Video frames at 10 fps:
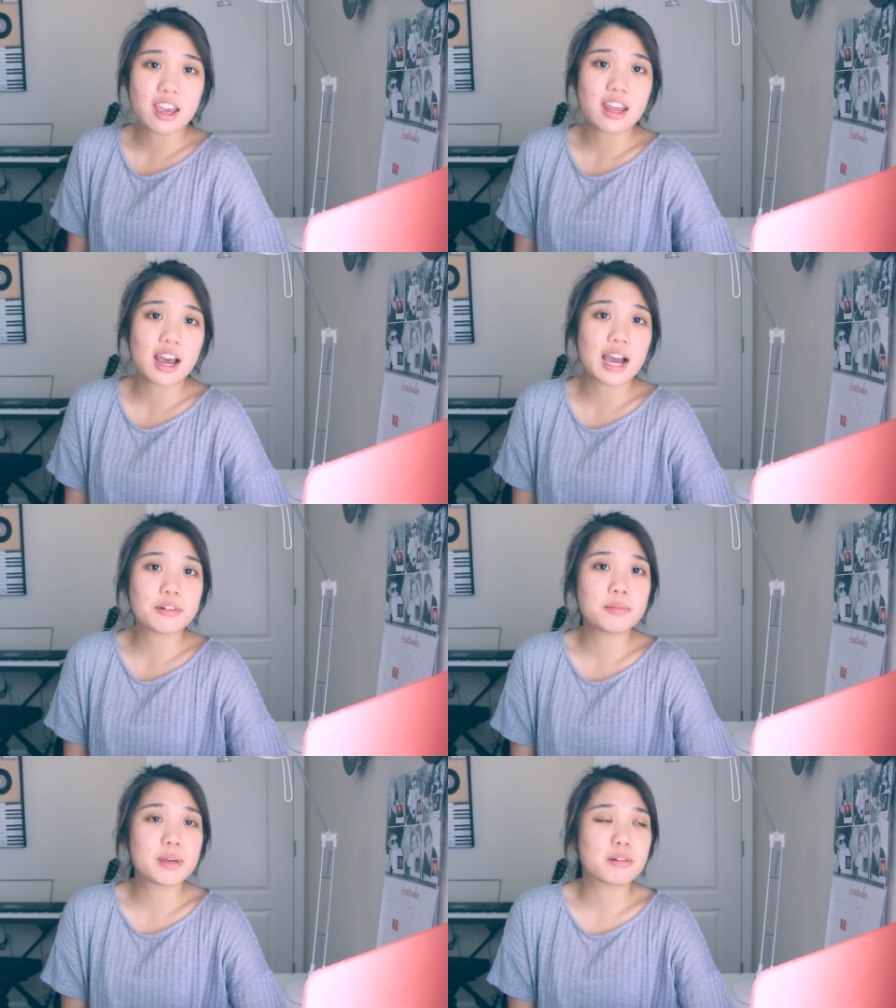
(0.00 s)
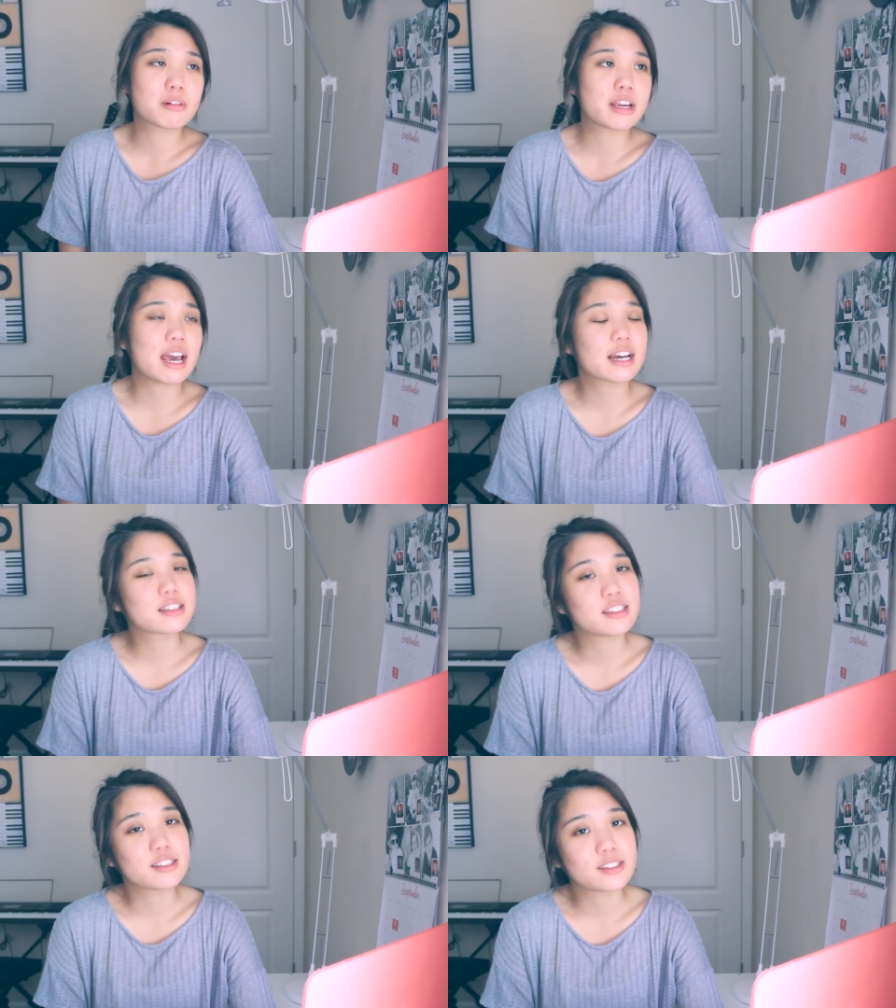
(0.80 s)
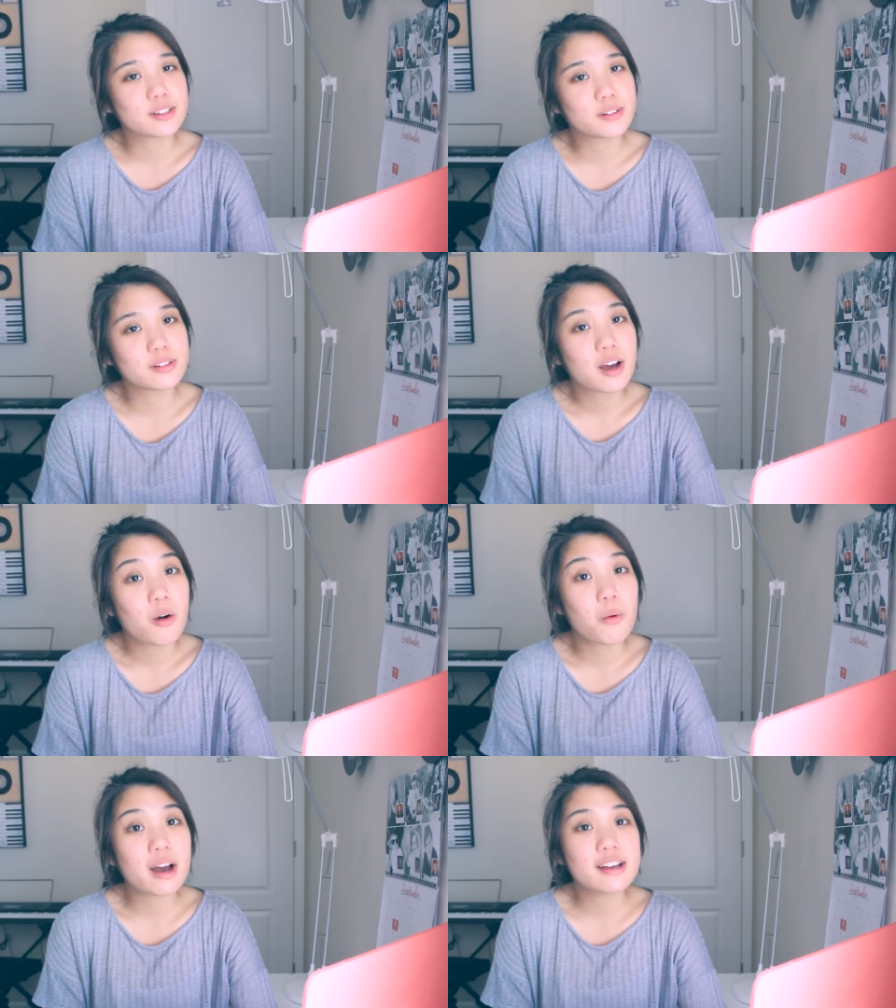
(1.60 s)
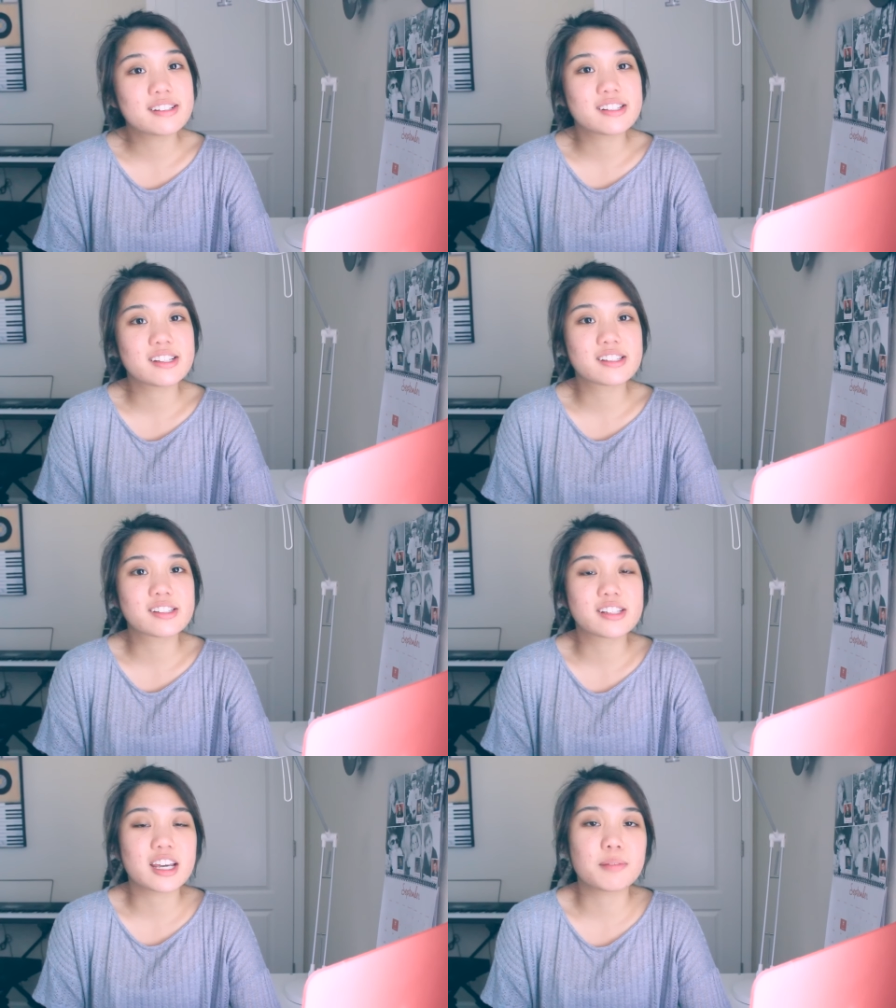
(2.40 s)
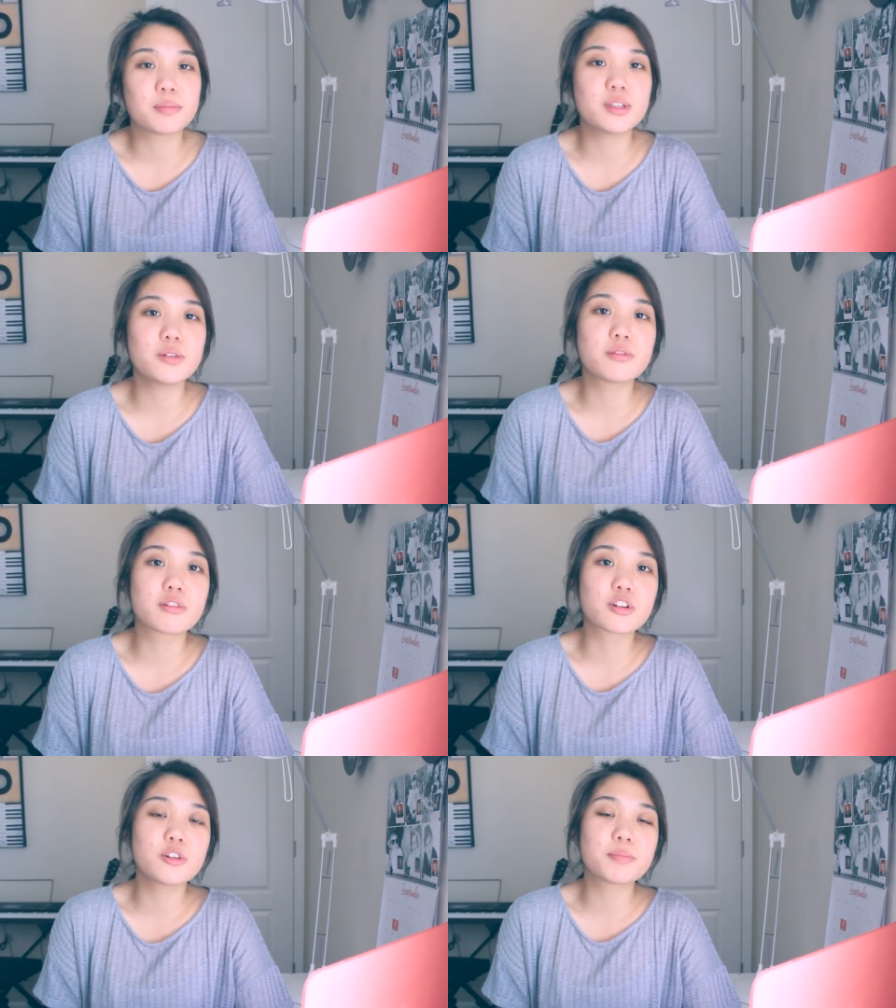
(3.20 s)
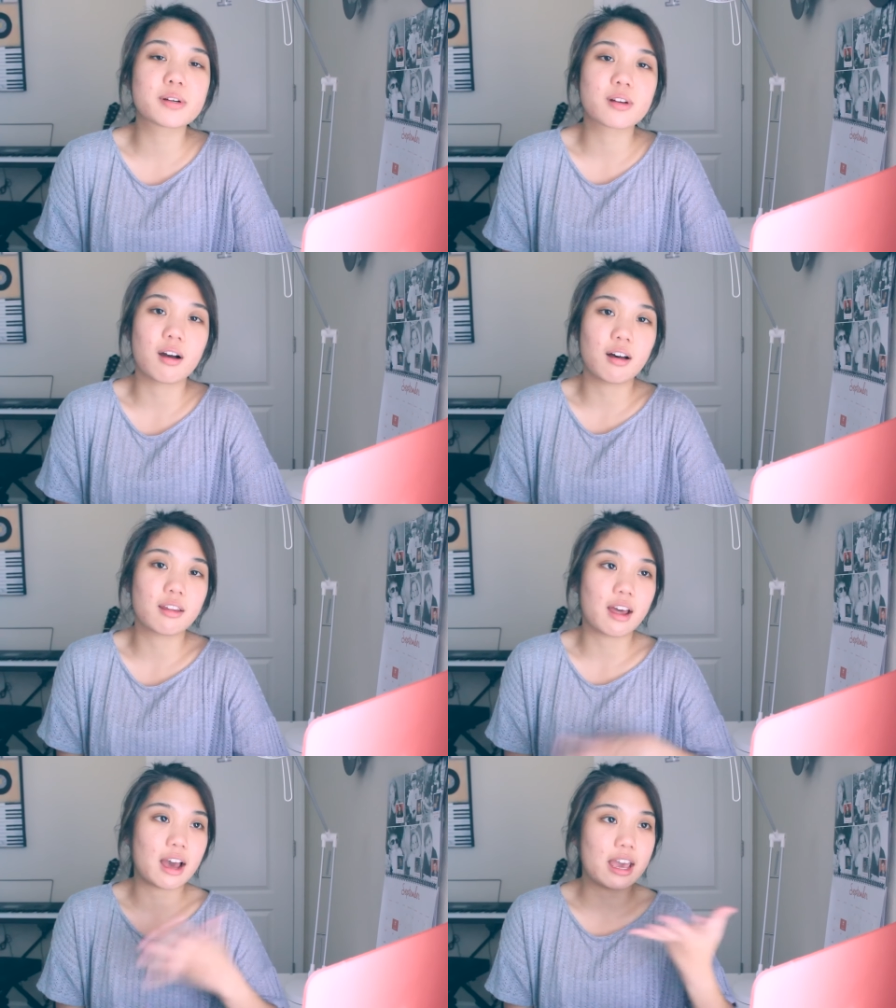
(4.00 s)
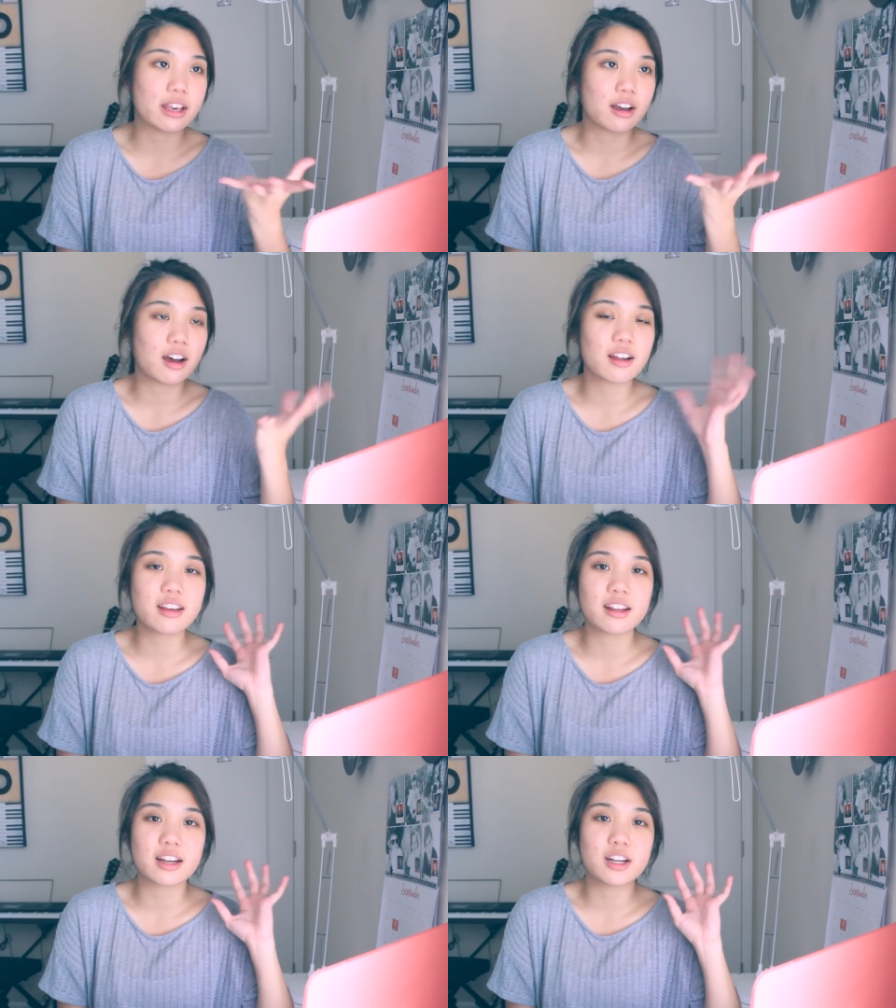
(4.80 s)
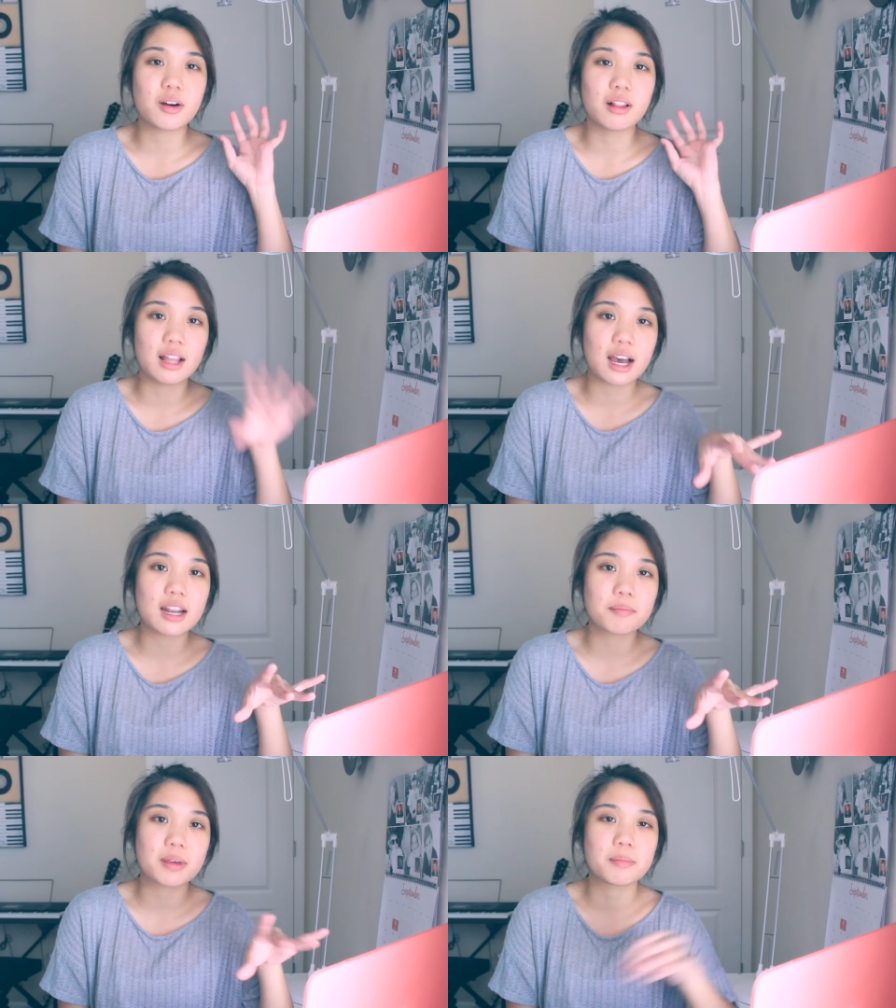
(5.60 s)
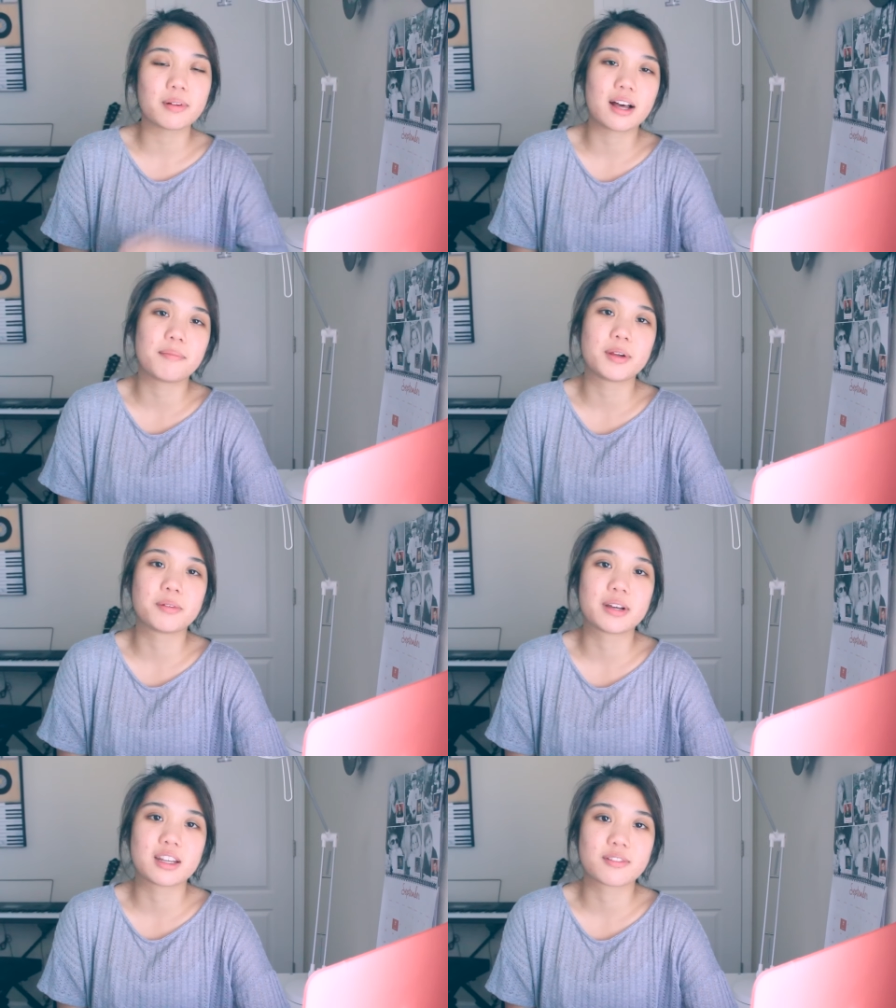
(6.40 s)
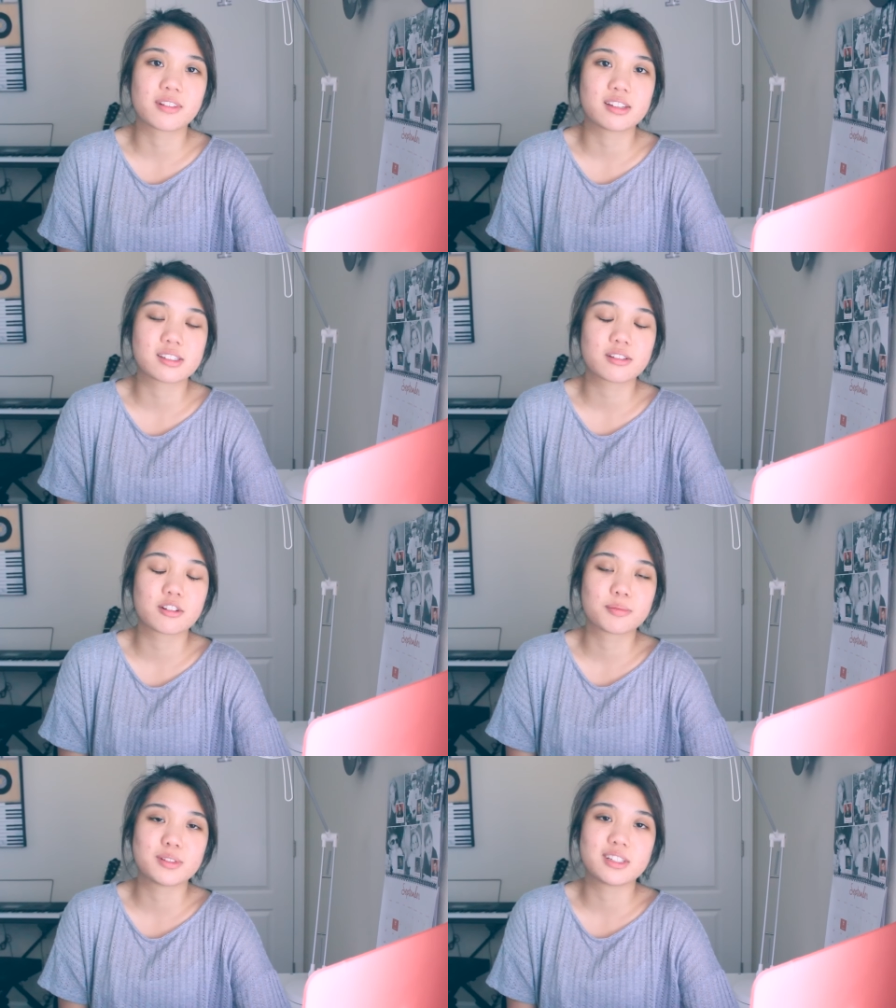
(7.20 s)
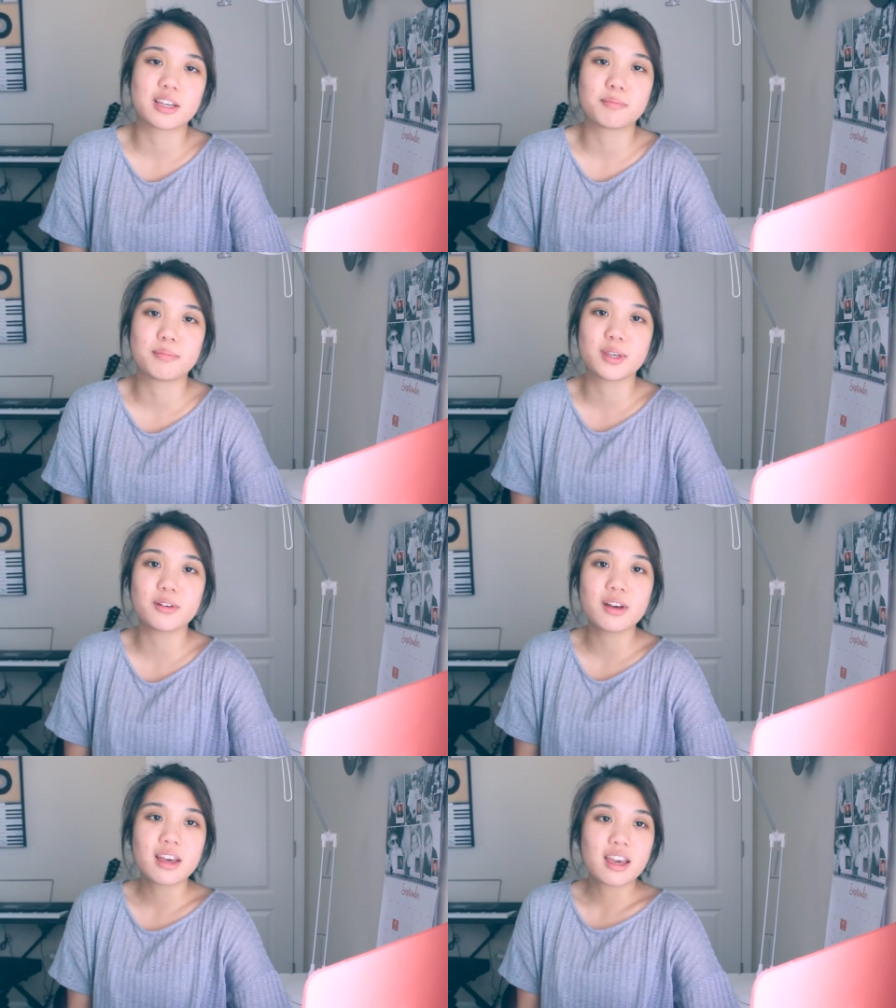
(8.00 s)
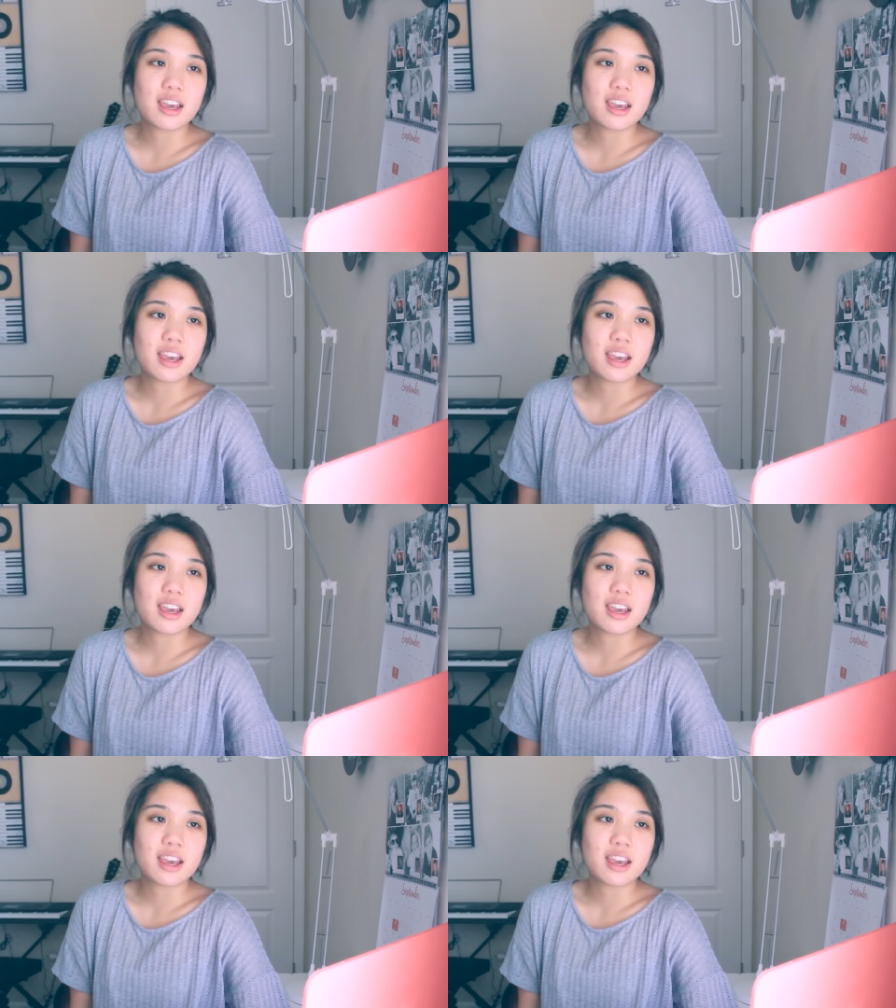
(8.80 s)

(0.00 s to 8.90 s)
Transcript: and I will be reacting to YG's debut group called iKON and I know a lot of people have been waiting for this group to debut